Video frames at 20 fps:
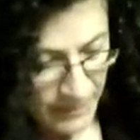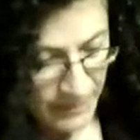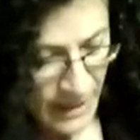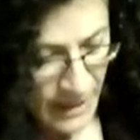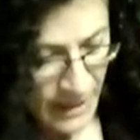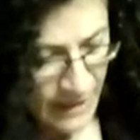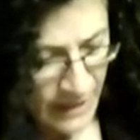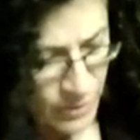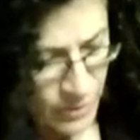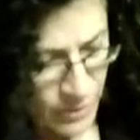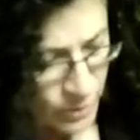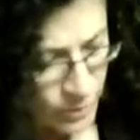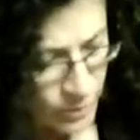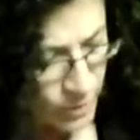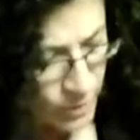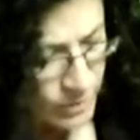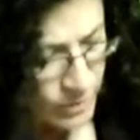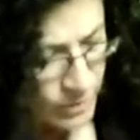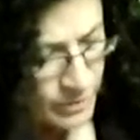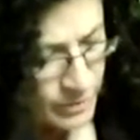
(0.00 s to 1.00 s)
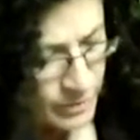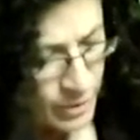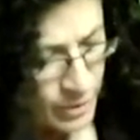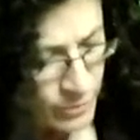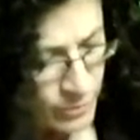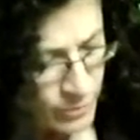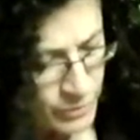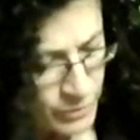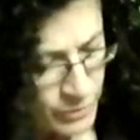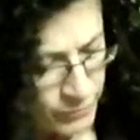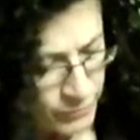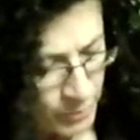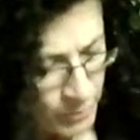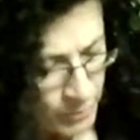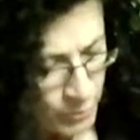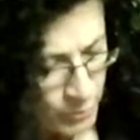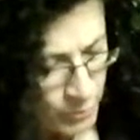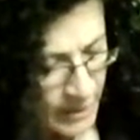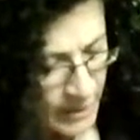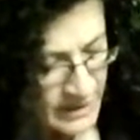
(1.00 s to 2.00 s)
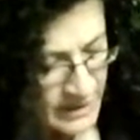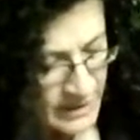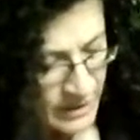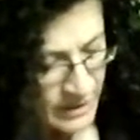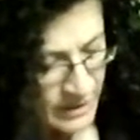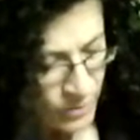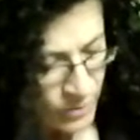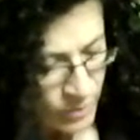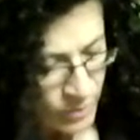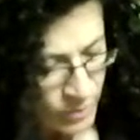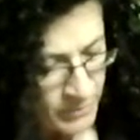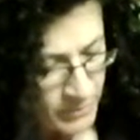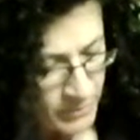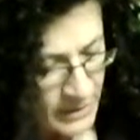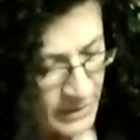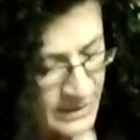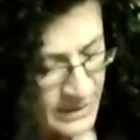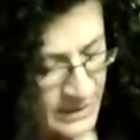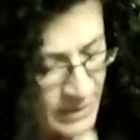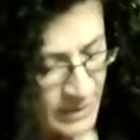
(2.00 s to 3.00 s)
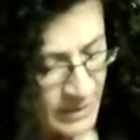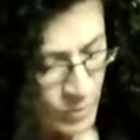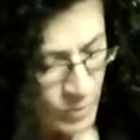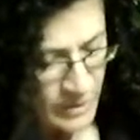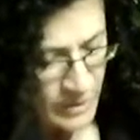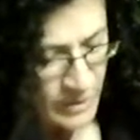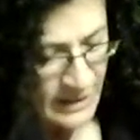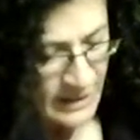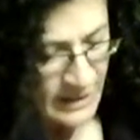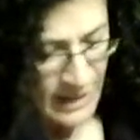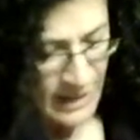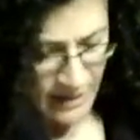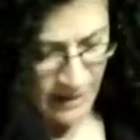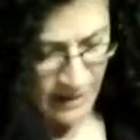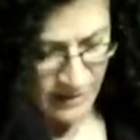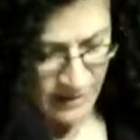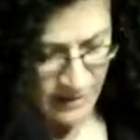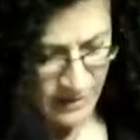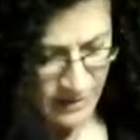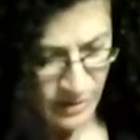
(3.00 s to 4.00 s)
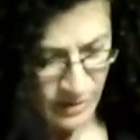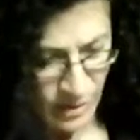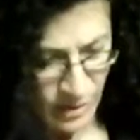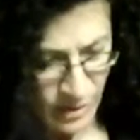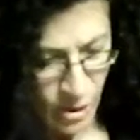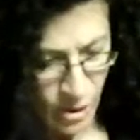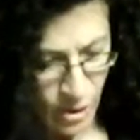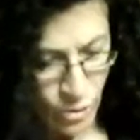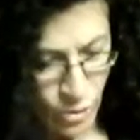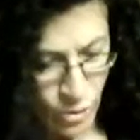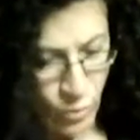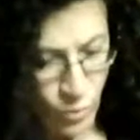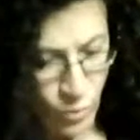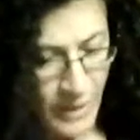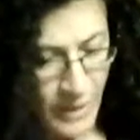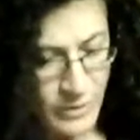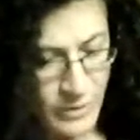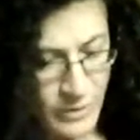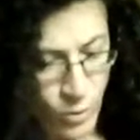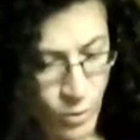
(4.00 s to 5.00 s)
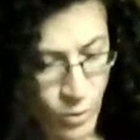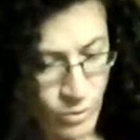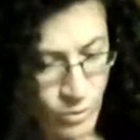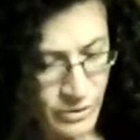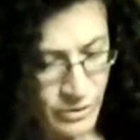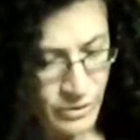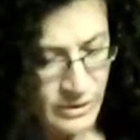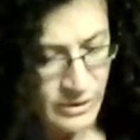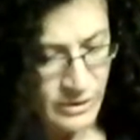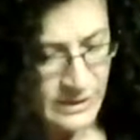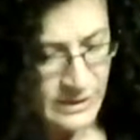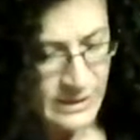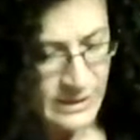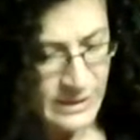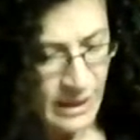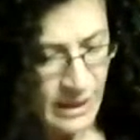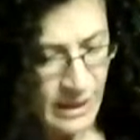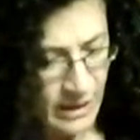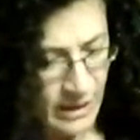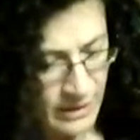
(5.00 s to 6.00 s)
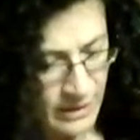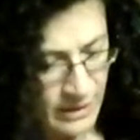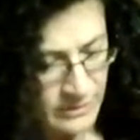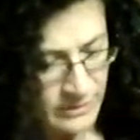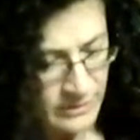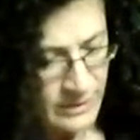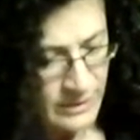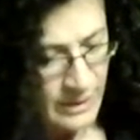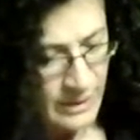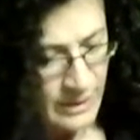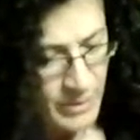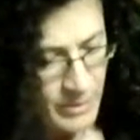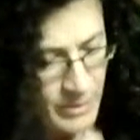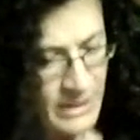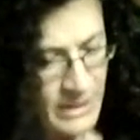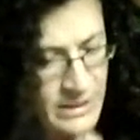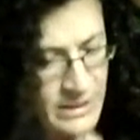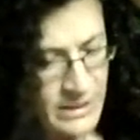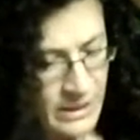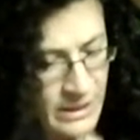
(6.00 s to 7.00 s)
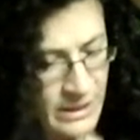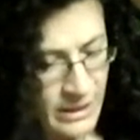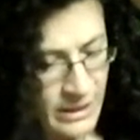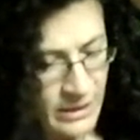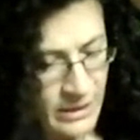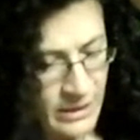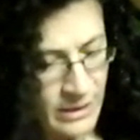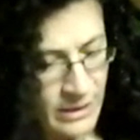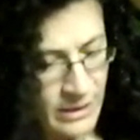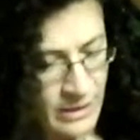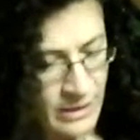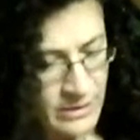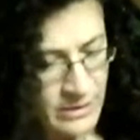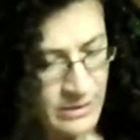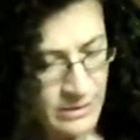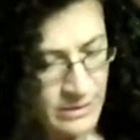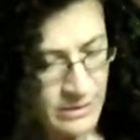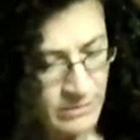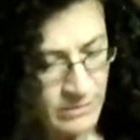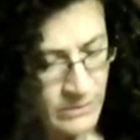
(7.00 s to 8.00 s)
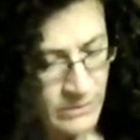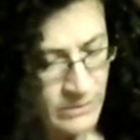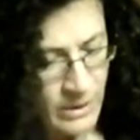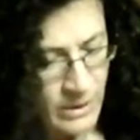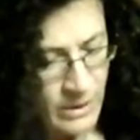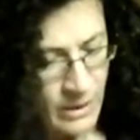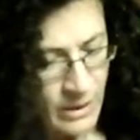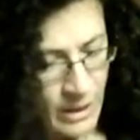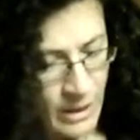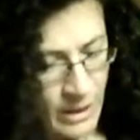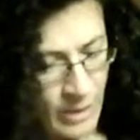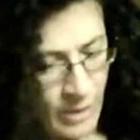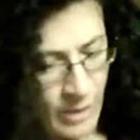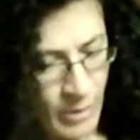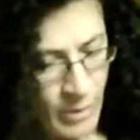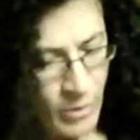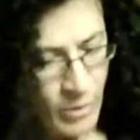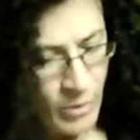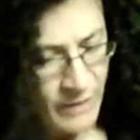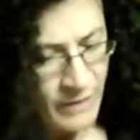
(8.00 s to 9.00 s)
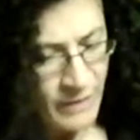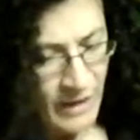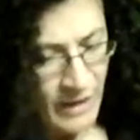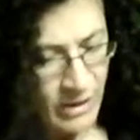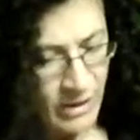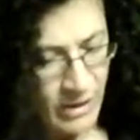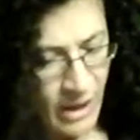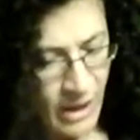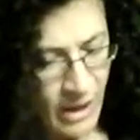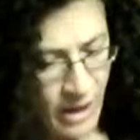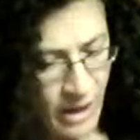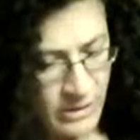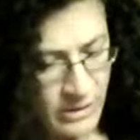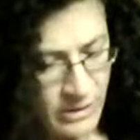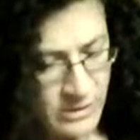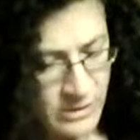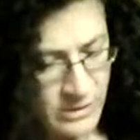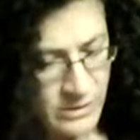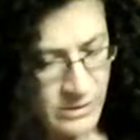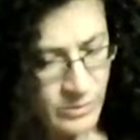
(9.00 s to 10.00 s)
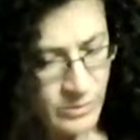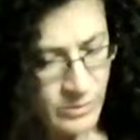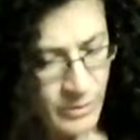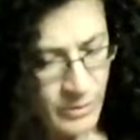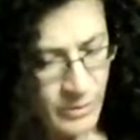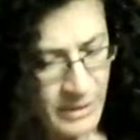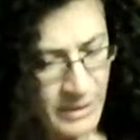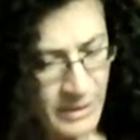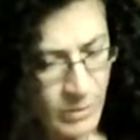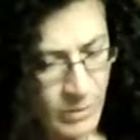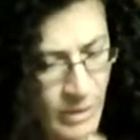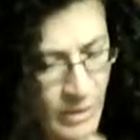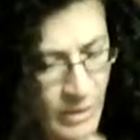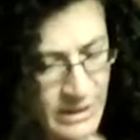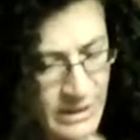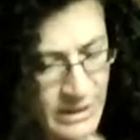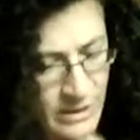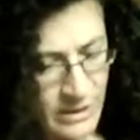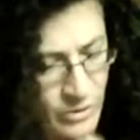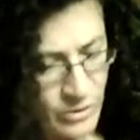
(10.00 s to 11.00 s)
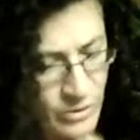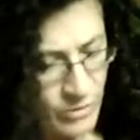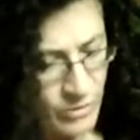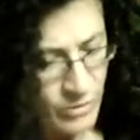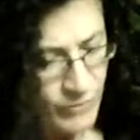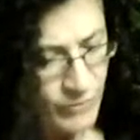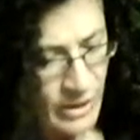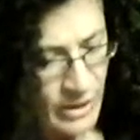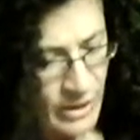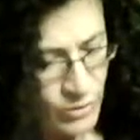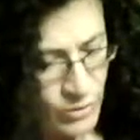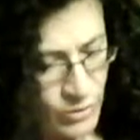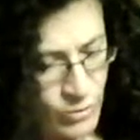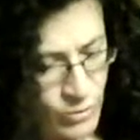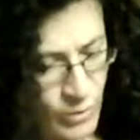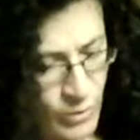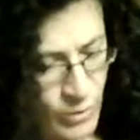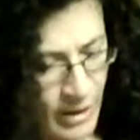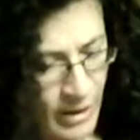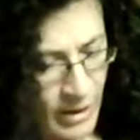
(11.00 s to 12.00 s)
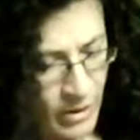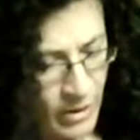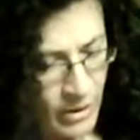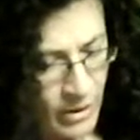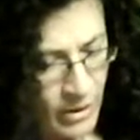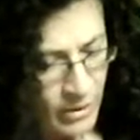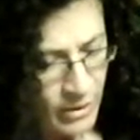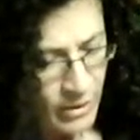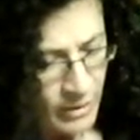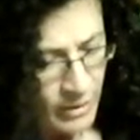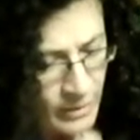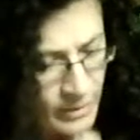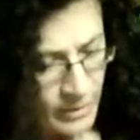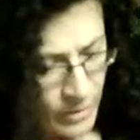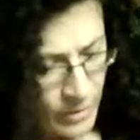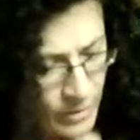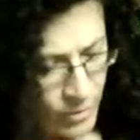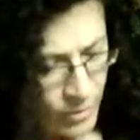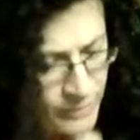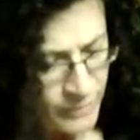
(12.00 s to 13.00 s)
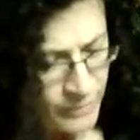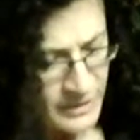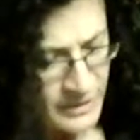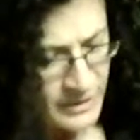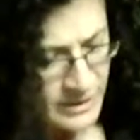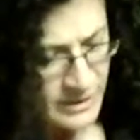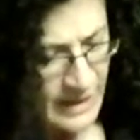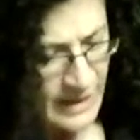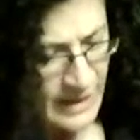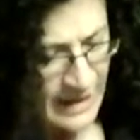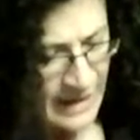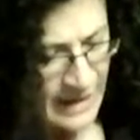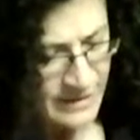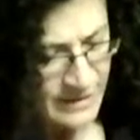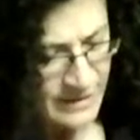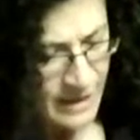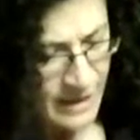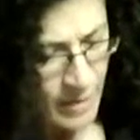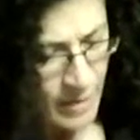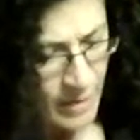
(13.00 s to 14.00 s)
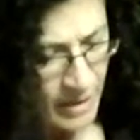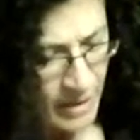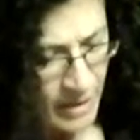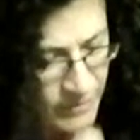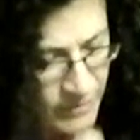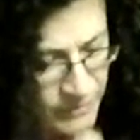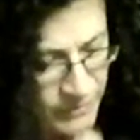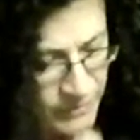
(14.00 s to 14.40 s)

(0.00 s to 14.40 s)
8 o'clock coach from Reading on Monday morning next, to White Horse Cellar, Piccadilly, London, where one of our clerks will be in waiting to convey you to our office as above.